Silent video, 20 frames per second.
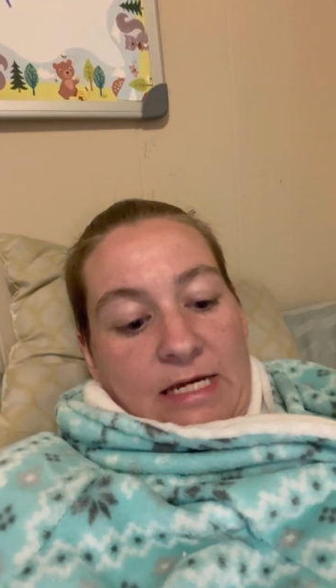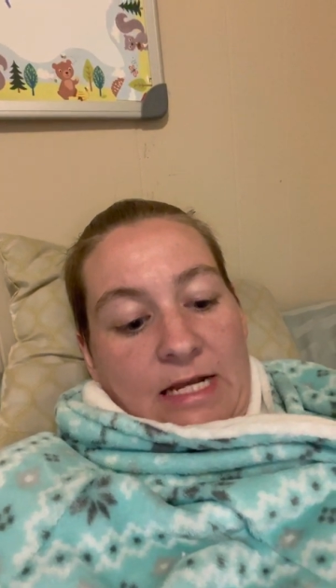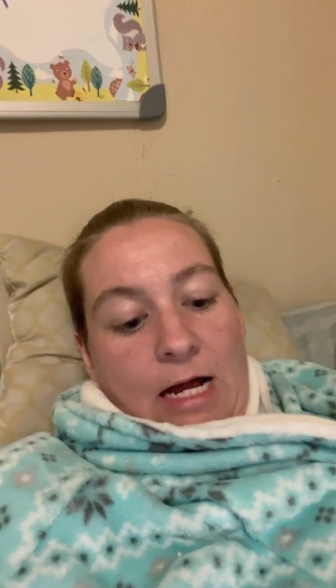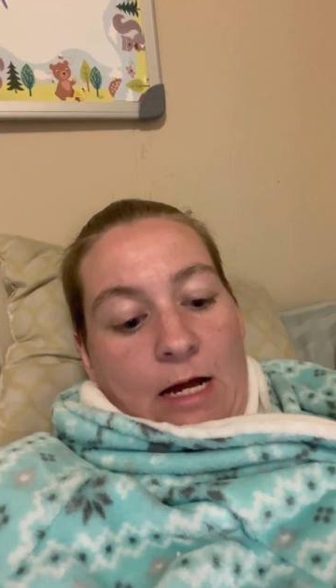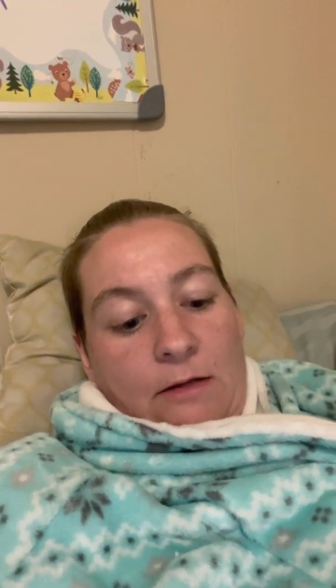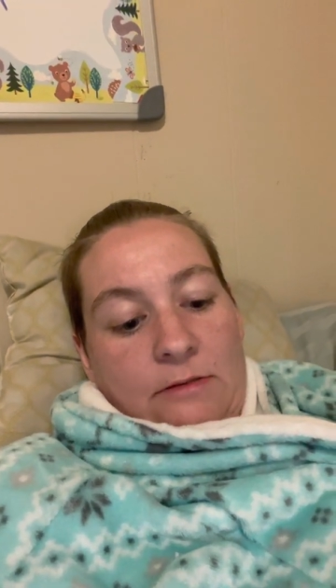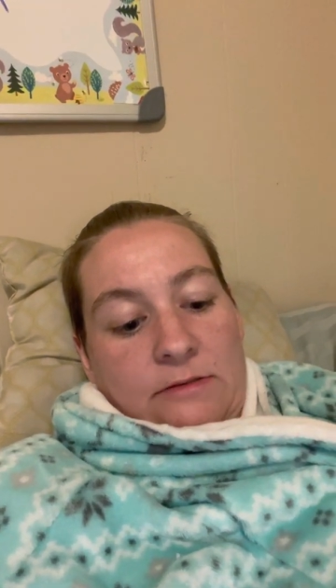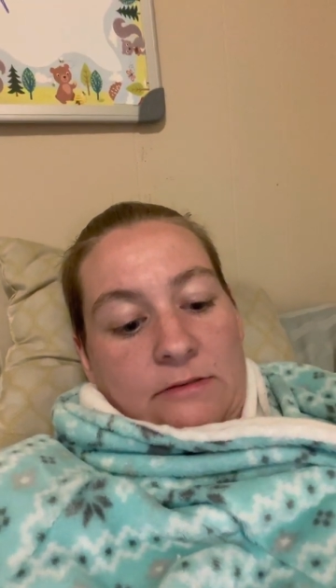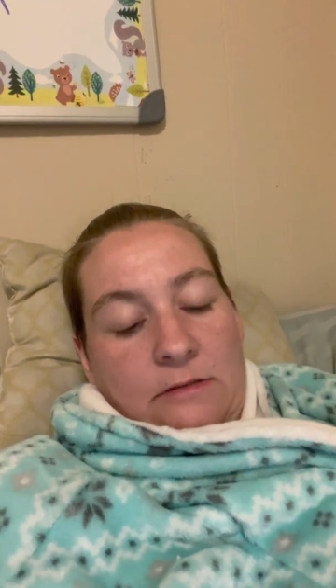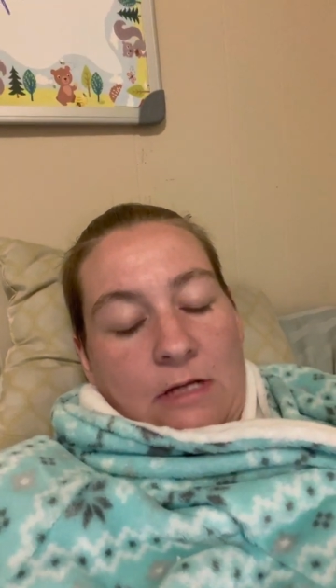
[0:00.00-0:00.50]

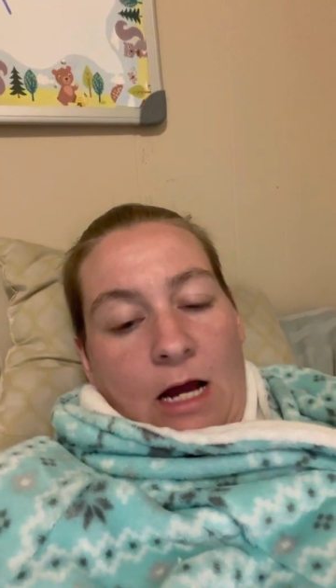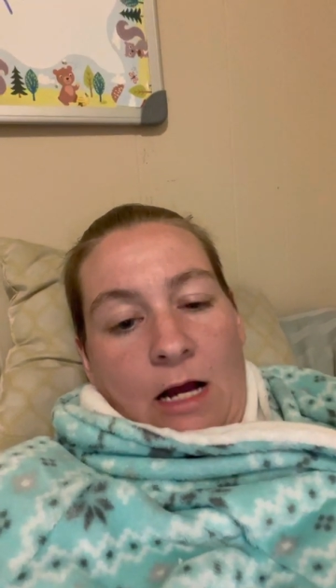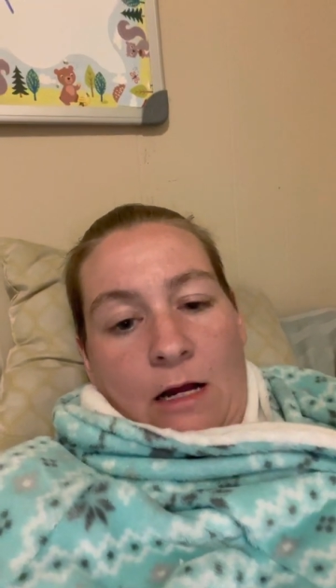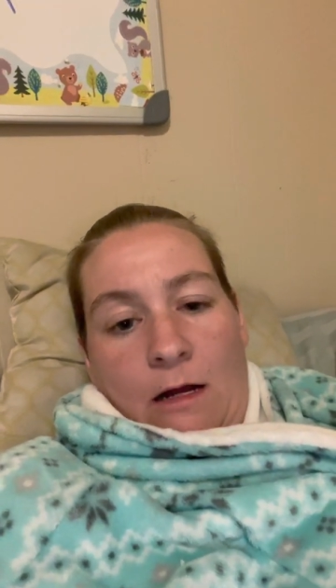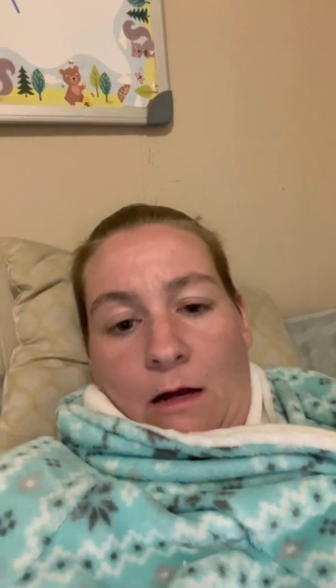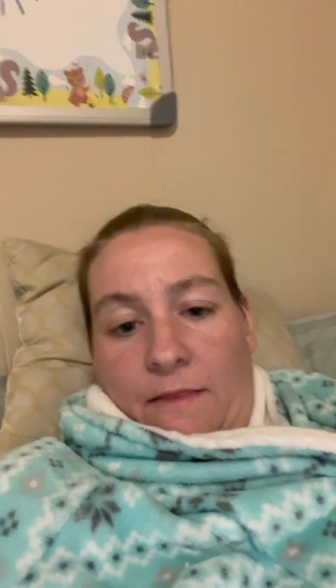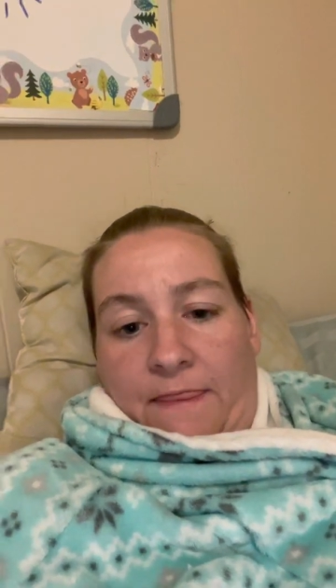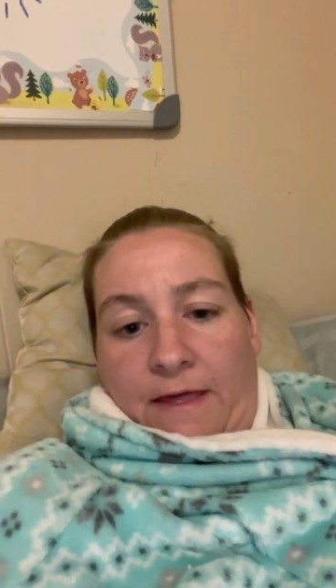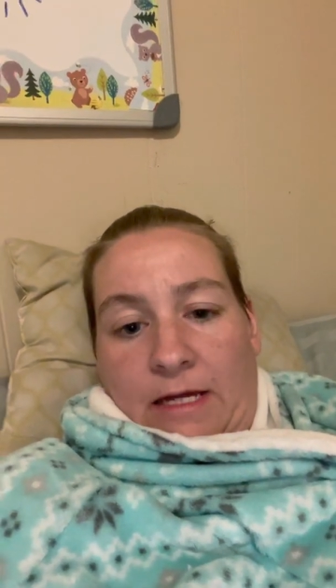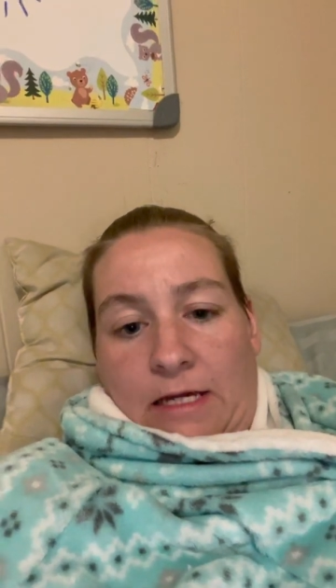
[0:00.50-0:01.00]
I
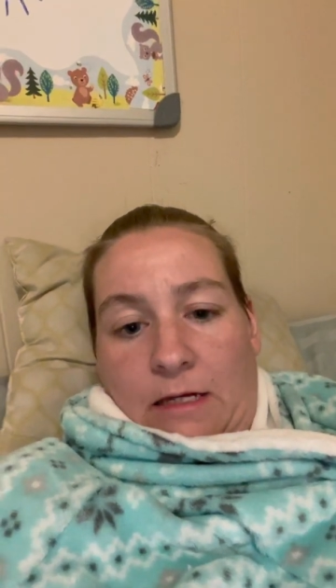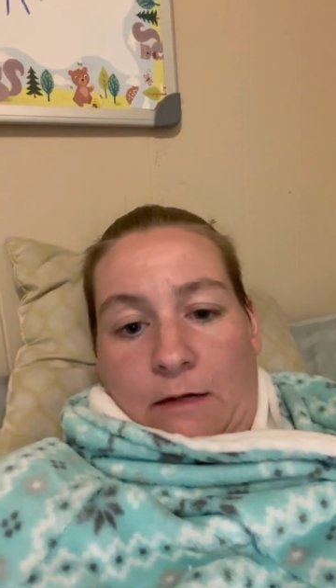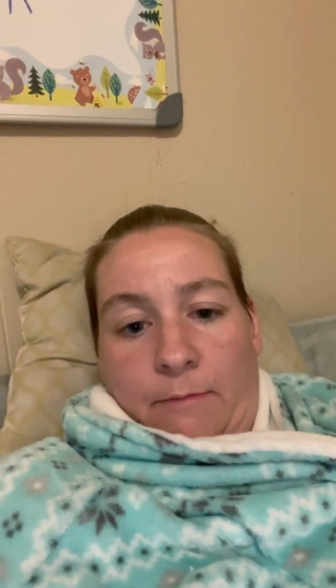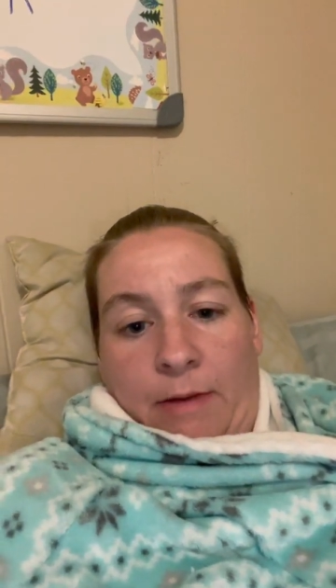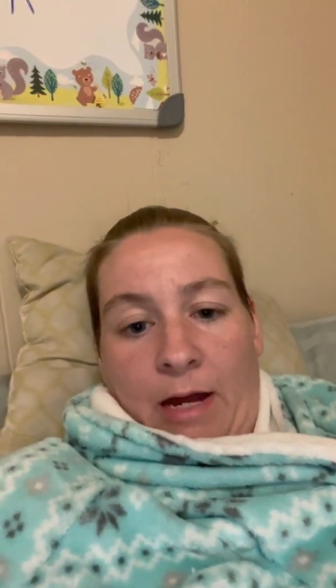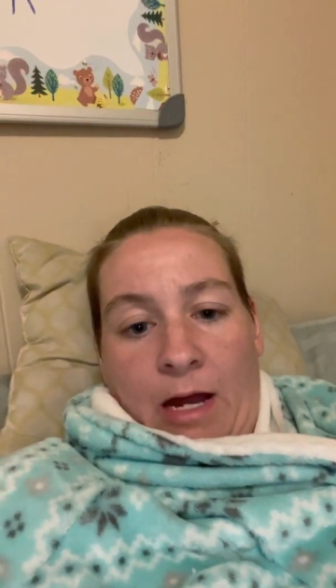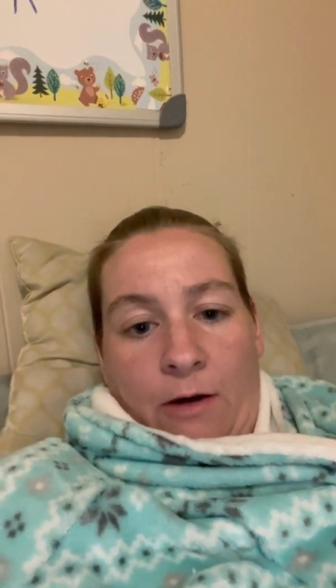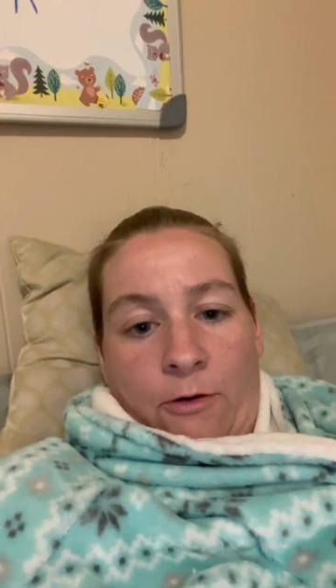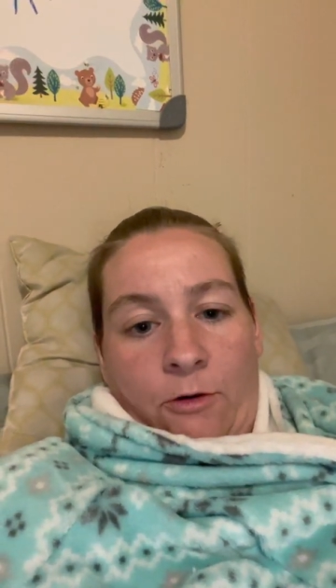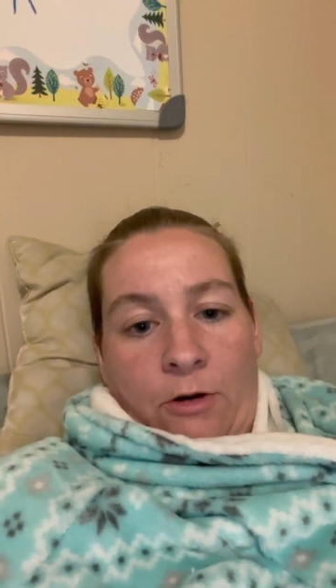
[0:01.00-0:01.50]
got thinking
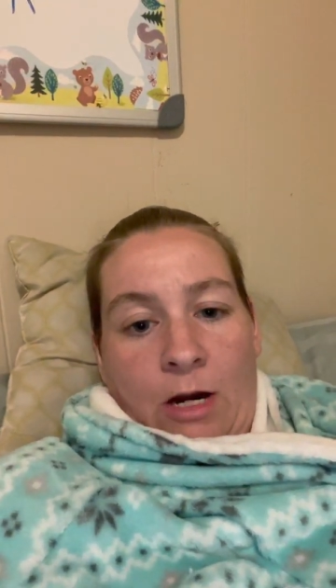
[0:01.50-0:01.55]
about her,